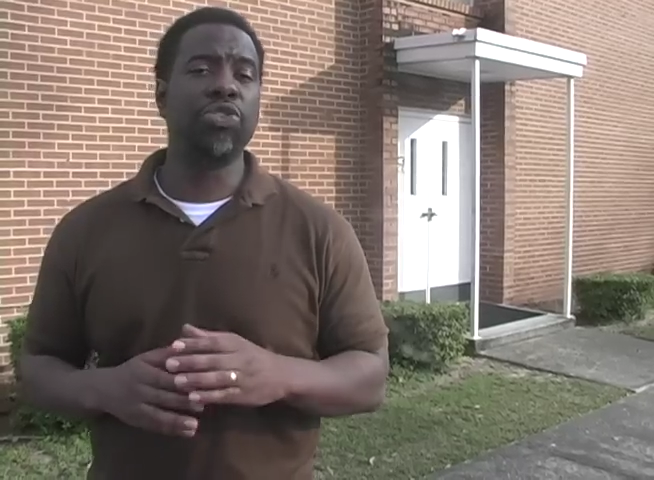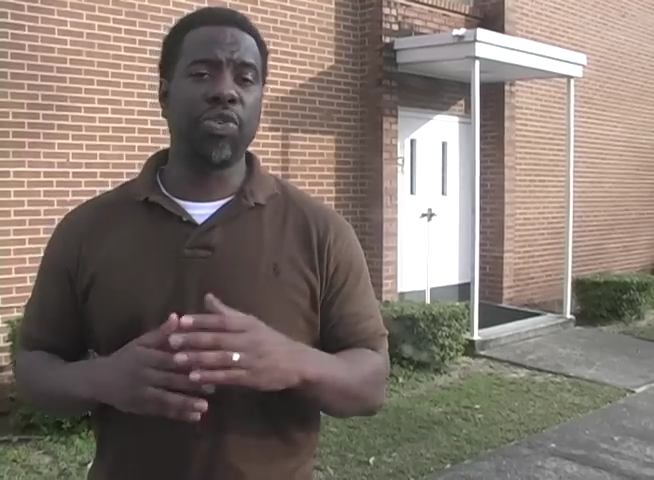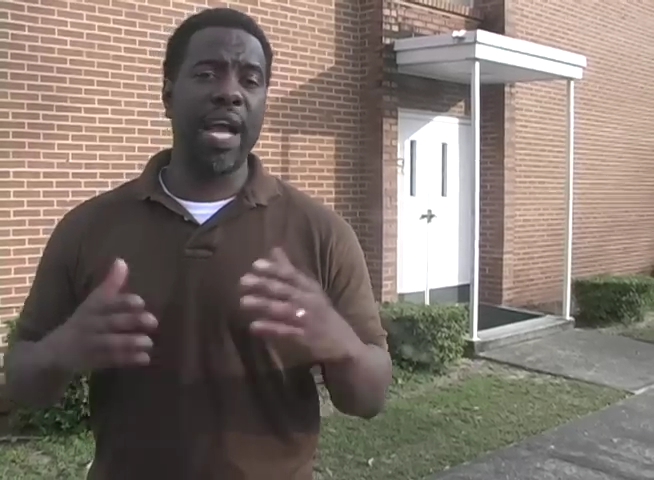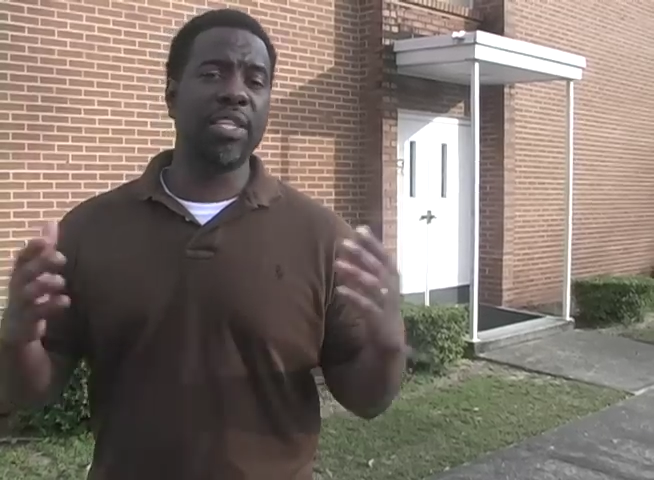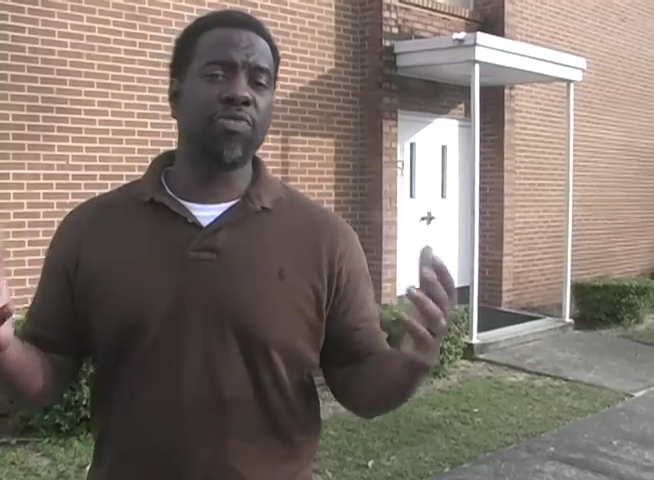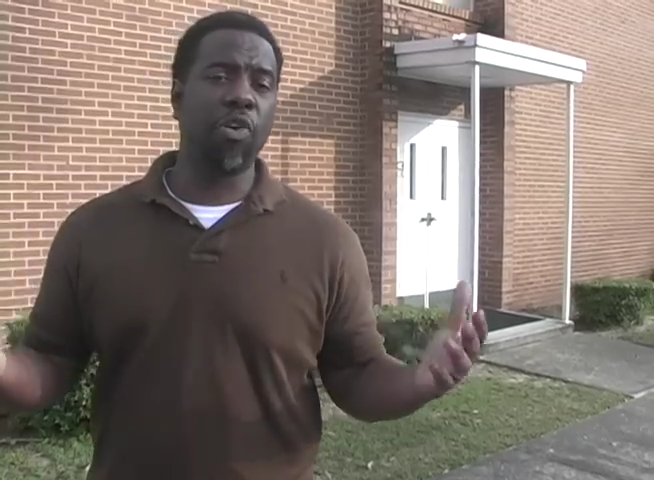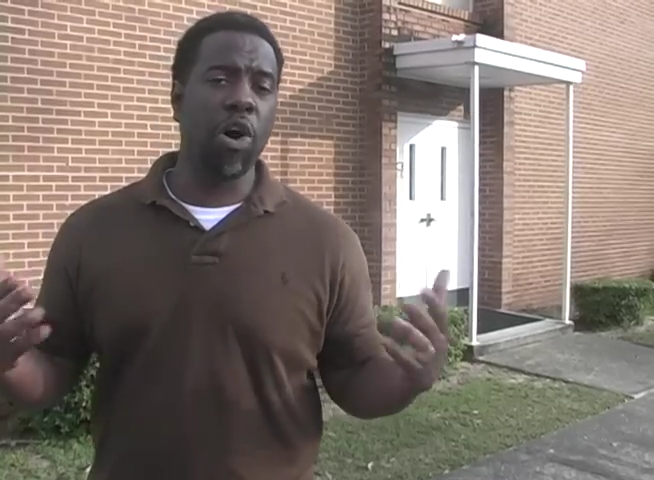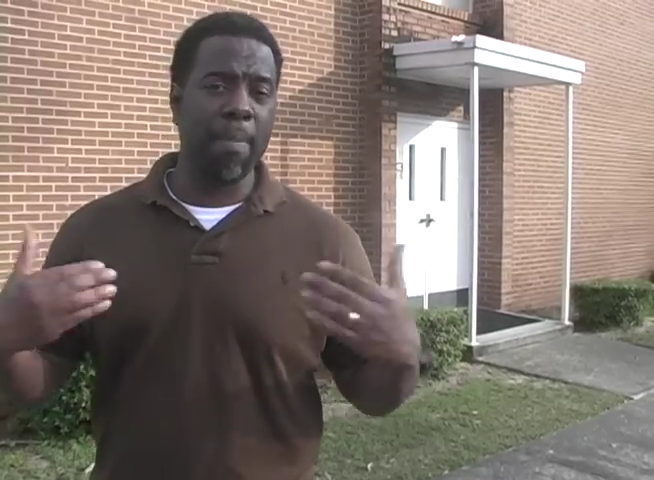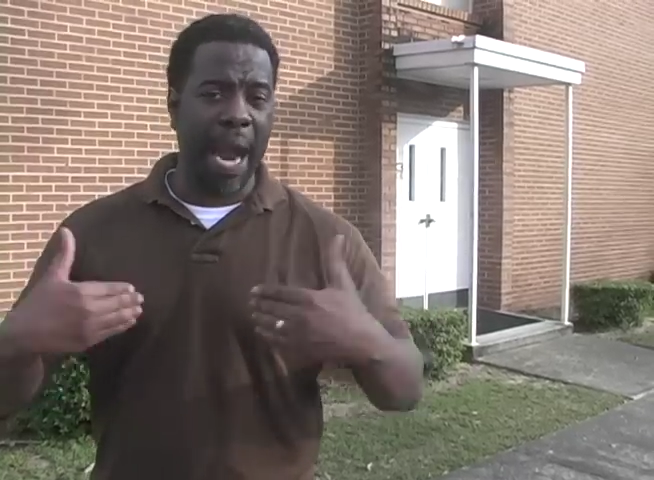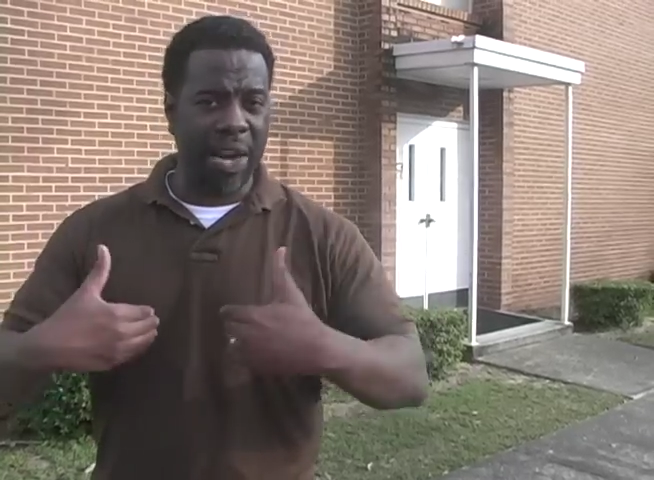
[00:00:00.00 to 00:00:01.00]

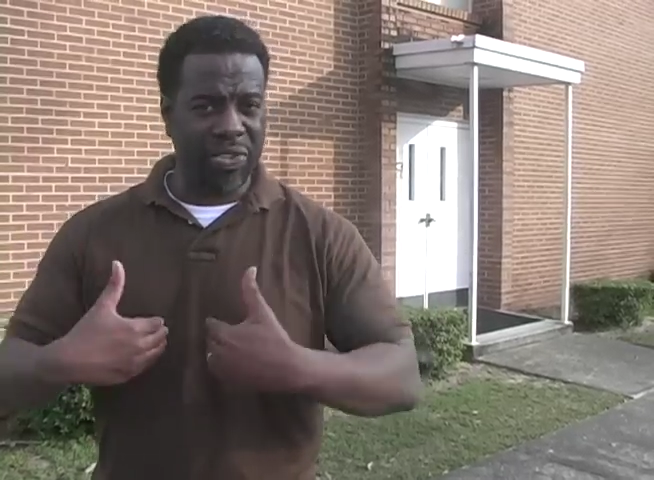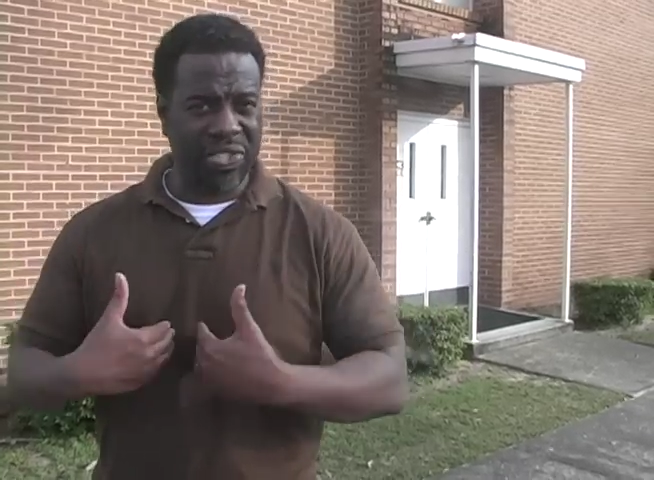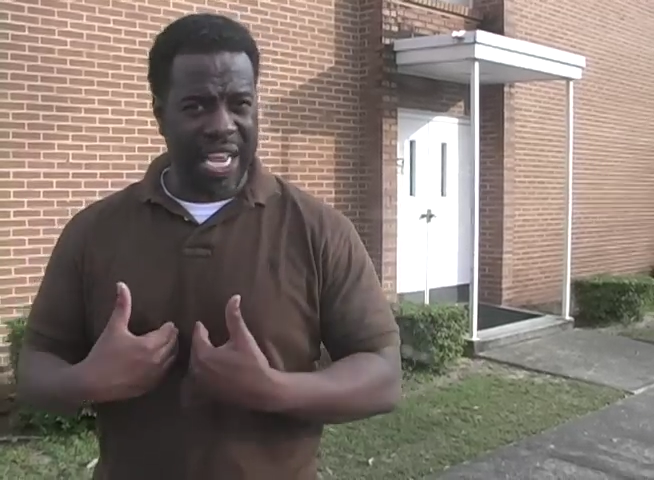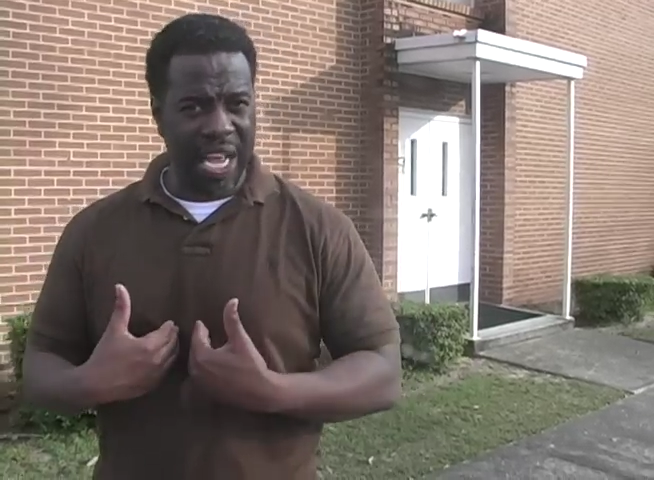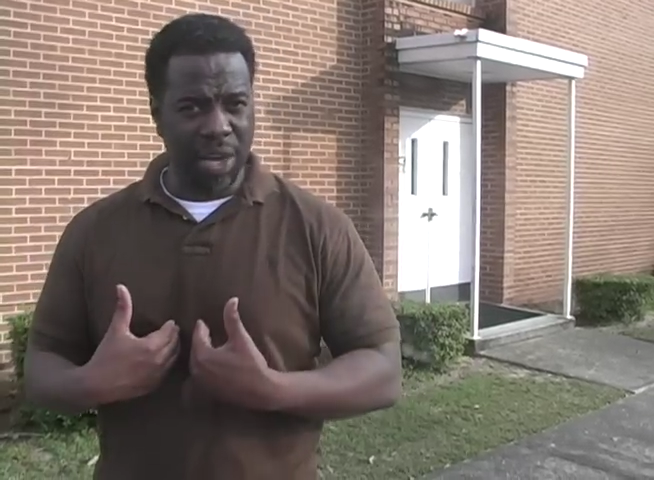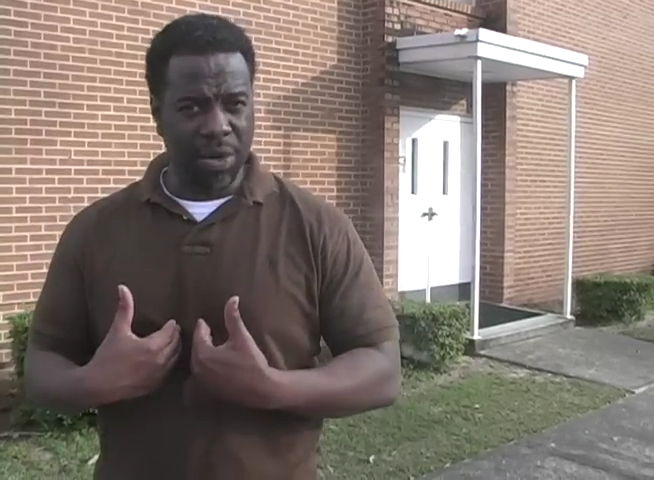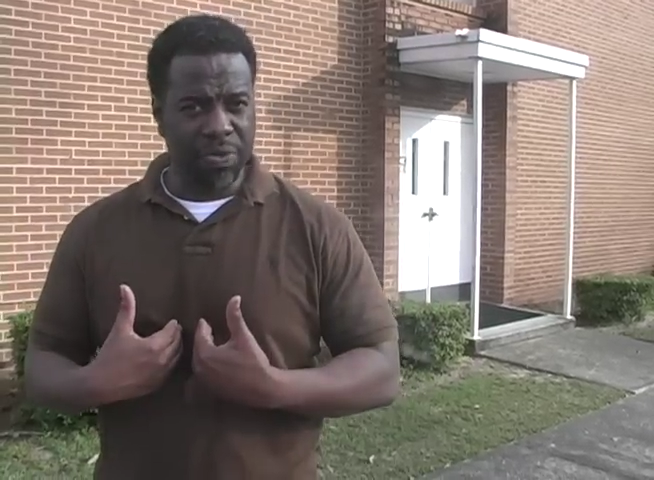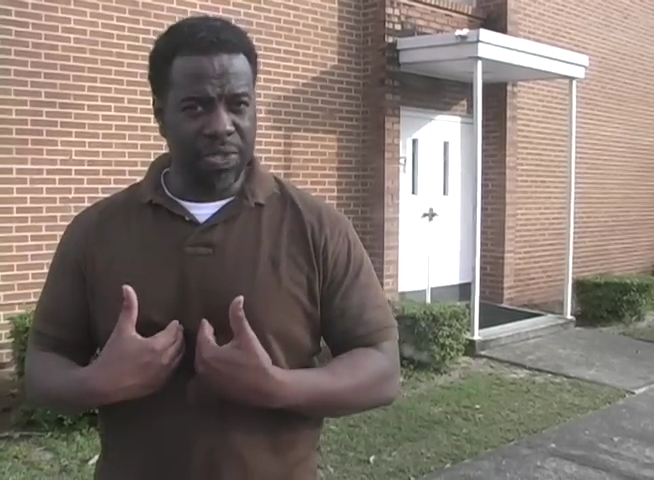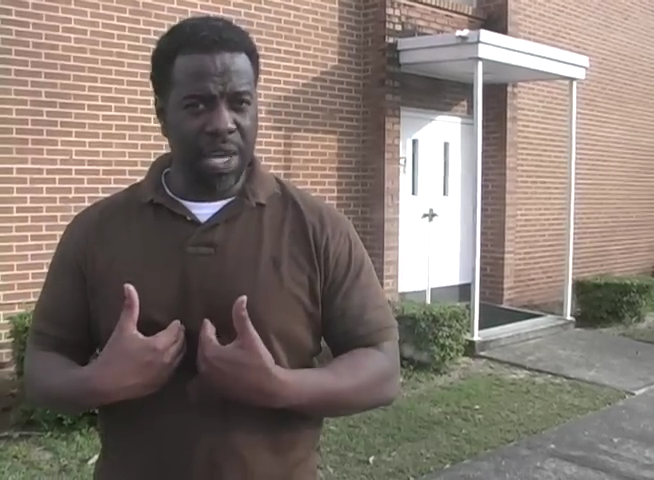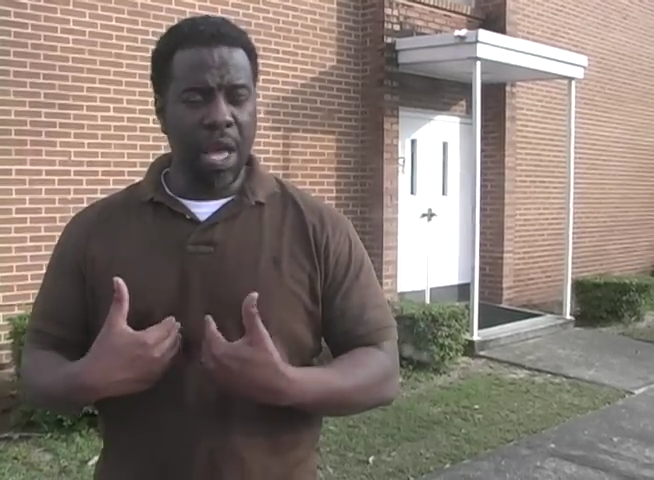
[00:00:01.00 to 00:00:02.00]
transform
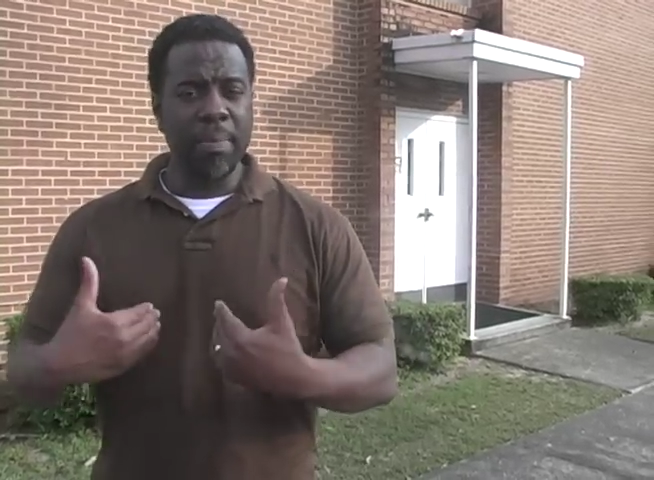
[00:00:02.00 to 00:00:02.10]
ourselves,